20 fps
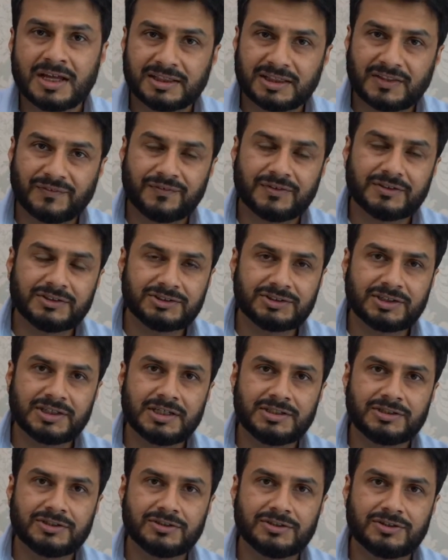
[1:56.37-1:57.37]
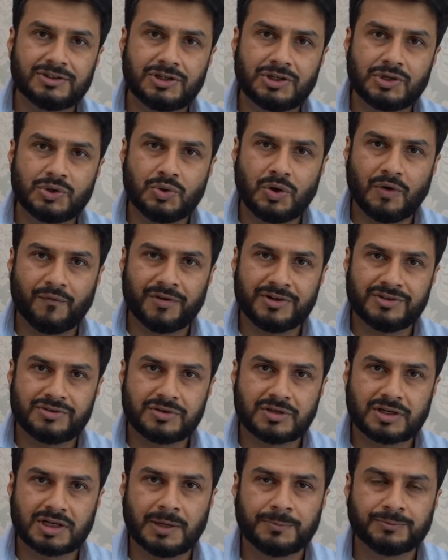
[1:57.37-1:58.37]
The first thing to do when you
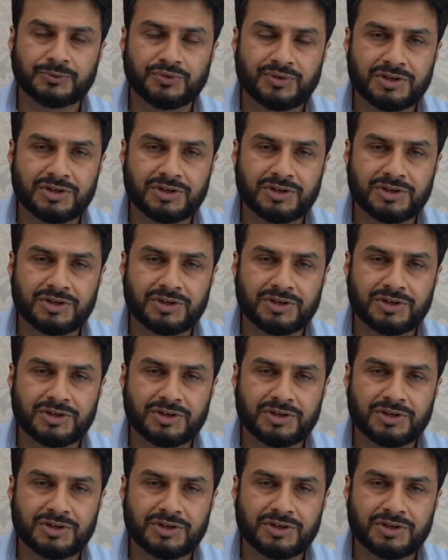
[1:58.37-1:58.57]
come to